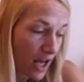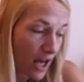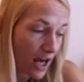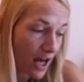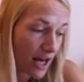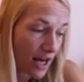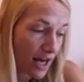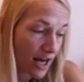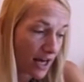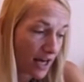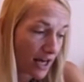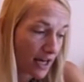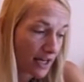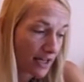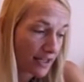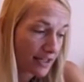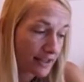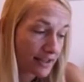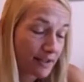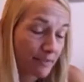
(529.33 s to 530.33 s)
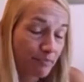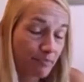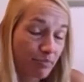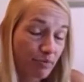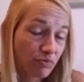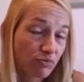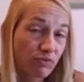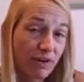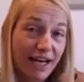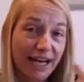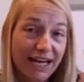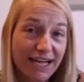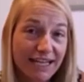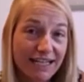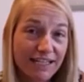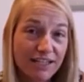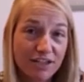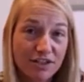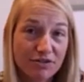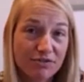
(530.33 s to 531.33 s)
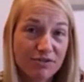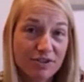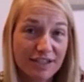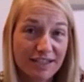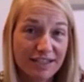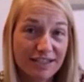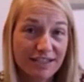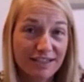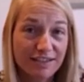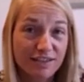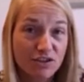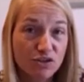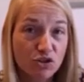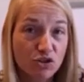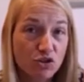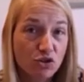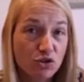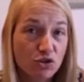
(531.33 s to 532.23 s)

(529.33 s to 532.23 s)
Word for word: Uh, the brain uses